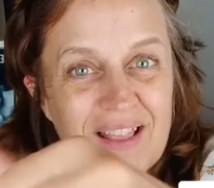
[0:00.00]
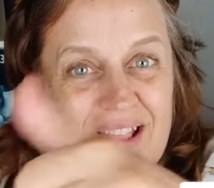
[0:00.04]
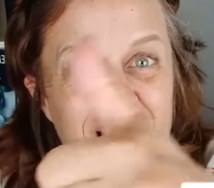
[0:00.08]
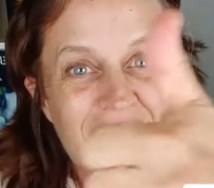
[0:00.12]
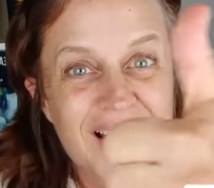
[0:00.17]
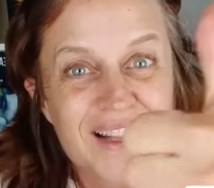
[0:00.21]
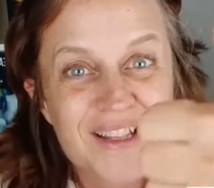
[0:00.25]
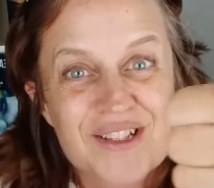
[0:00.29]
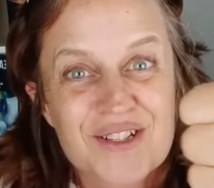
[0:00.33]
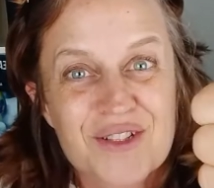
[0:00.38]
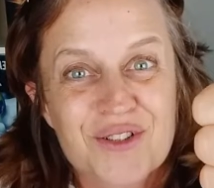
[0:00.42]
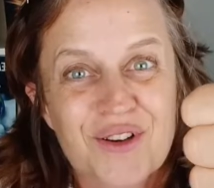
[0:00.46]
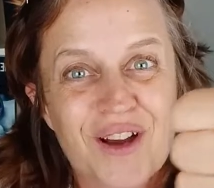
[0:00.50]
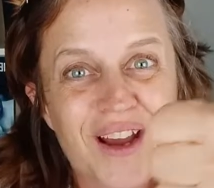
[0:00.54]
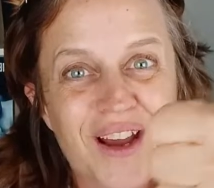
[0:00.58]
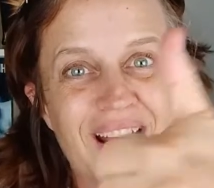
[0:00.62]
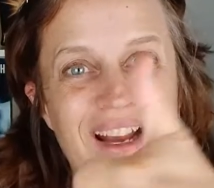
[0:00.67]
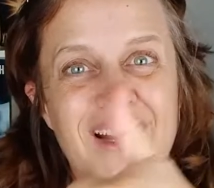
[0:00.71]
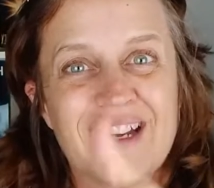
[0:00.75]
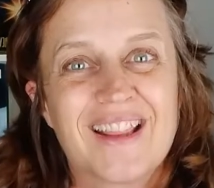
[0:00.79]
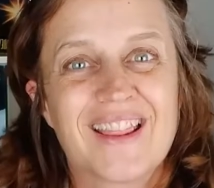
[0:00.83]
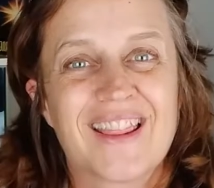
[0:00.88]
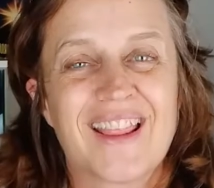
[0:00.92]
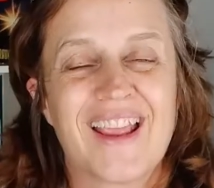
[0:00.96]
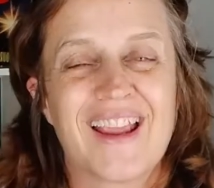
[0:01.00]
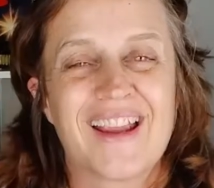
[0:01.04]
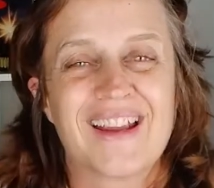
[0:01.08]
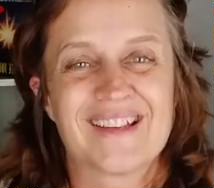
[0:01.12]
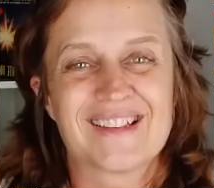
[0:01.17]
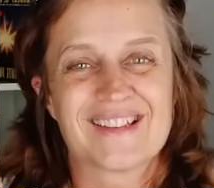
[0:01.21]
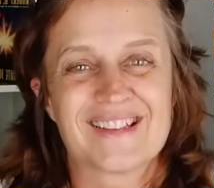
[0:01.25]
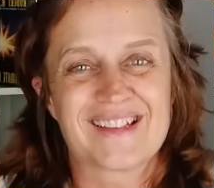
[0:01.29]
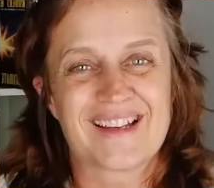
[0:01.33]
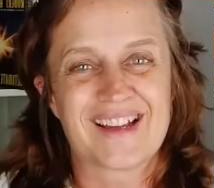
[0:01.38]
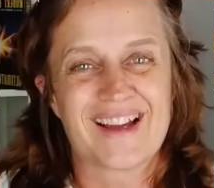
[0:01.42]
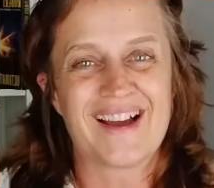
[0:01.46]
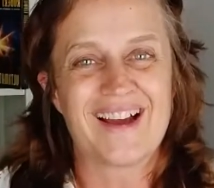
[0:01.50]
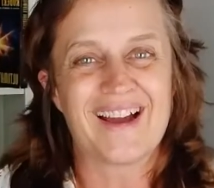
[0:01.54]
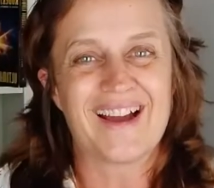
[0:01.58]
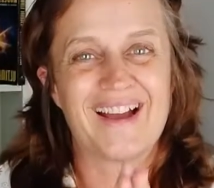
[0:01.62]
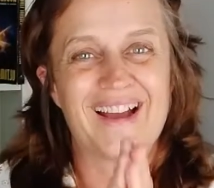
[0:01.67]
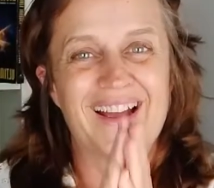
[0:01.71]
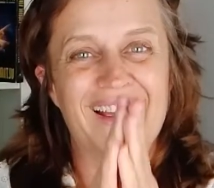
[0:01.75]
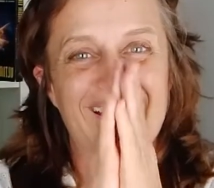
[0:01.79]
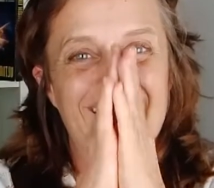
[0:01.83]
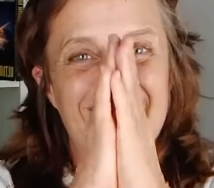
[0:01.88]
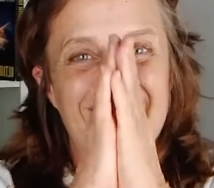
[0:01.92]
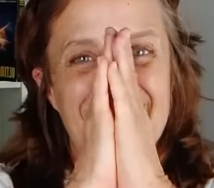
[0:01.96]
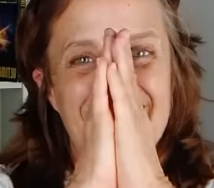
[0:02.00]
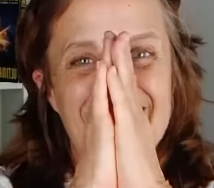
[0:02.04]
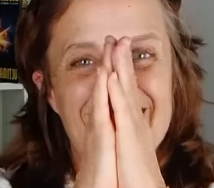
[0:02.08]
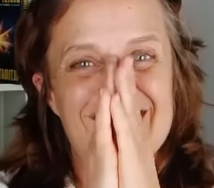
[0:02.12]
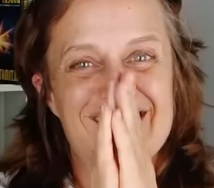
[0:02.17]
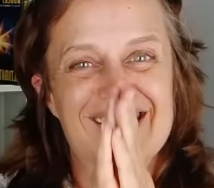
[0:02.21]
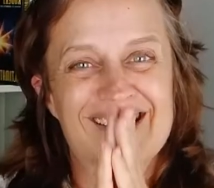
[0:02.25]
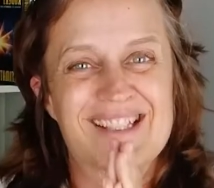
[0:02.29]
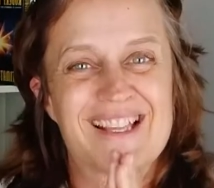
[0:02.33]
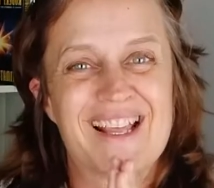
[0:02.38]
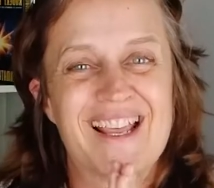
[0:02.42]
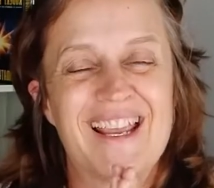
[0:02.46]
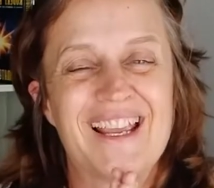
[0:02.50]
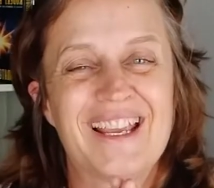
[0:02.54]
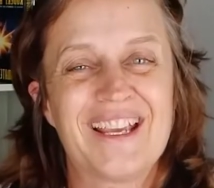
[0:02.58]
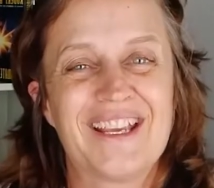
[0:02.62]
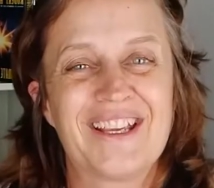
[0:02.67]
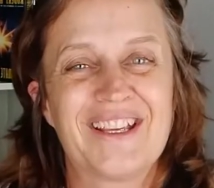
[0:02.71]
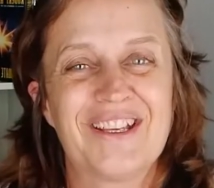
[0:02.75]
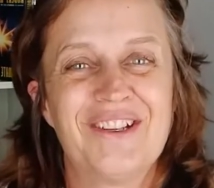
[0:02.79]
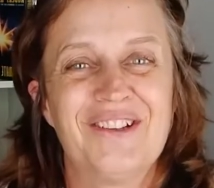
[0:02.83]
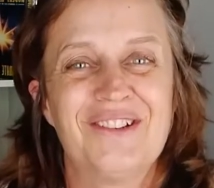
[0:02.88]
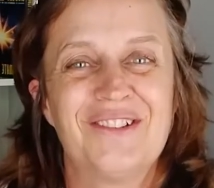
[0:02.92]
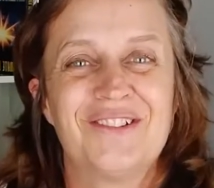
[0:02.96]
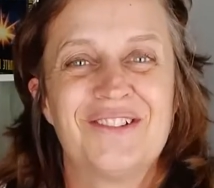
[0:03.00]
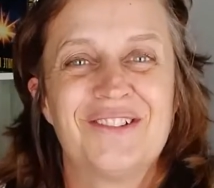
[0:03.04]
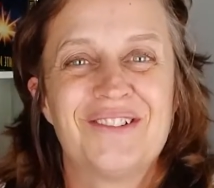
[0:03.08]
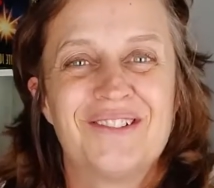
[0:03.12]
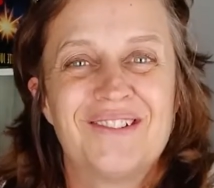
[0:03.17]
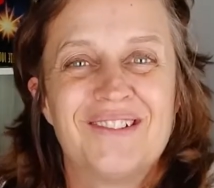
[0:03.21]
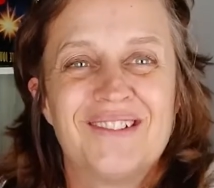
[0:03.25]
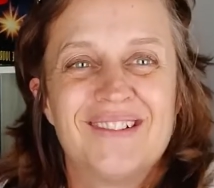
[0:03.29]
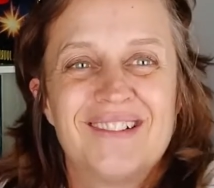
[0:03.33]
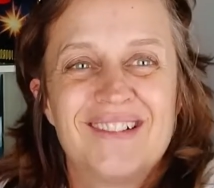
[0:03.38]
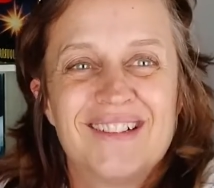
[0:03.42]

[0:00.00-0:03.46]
That's great. Thanks, guys. Thank you.